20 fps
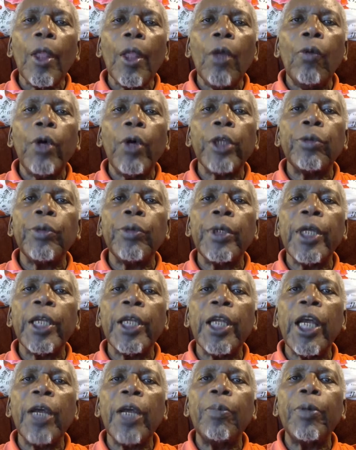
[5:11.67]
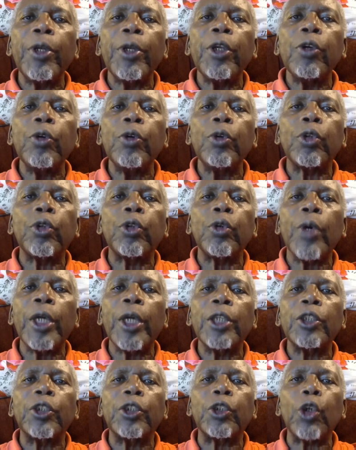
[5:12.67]
What will enable you
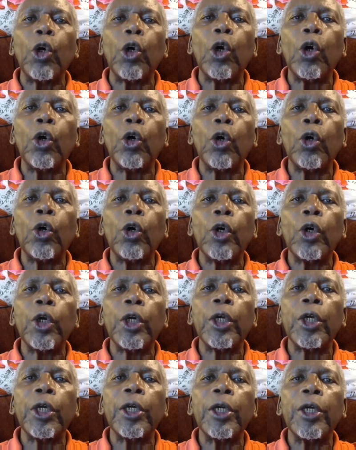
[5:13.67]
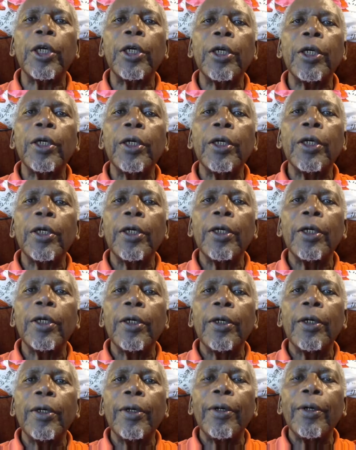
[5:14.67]
to enjoy
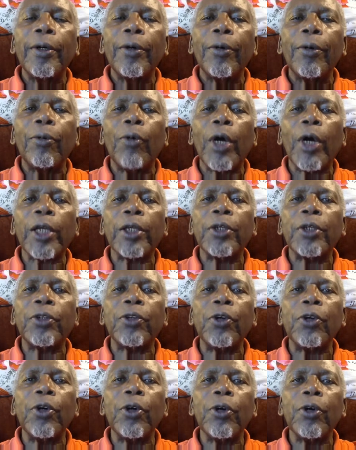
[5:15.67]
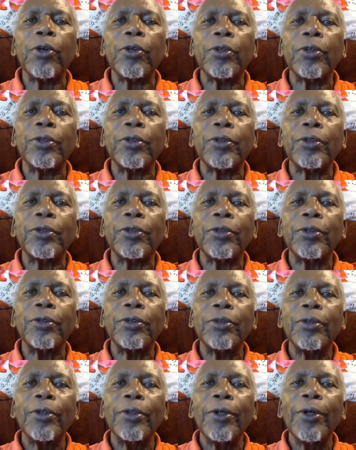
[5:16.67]
what is
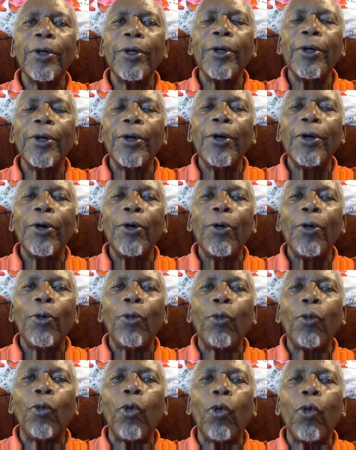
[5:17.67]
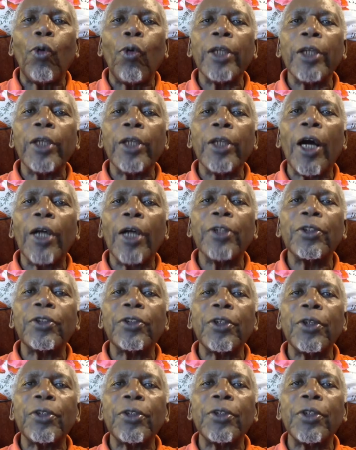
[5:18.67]
yours, one
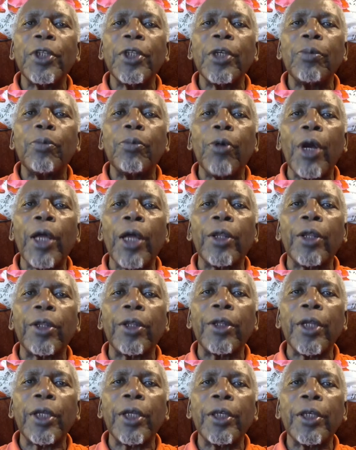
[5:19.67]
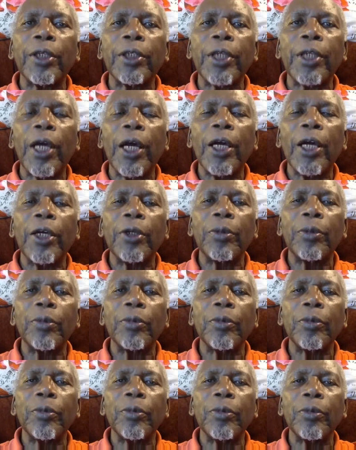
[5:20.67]
conscious deep breath at a time.